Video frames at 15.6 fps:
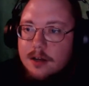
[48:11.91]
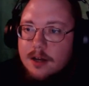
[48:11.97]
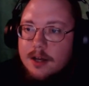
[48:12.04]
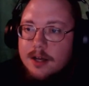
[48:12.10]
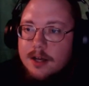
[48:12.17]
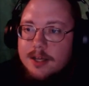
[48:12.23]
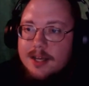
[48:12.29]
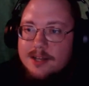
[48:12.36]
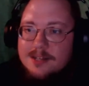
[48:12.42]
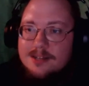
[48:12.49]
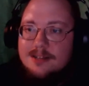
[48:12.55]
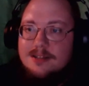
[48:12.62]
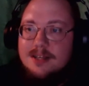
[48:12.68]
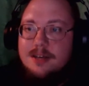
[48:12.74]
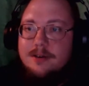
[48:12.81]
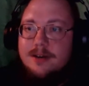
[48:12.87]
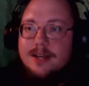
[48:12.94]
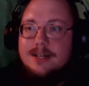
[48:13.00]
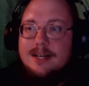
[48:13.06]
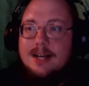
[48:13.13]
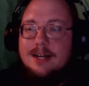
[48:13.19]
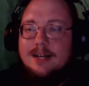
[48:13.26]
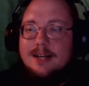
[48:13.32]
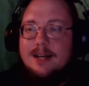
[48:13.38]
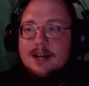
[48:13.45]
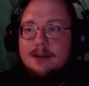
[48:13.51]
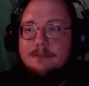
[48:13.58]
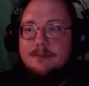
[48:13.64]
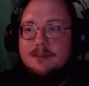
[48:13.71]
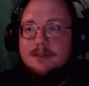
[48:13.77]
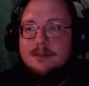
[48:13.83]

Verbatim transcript: Uh, yes, theoi.com.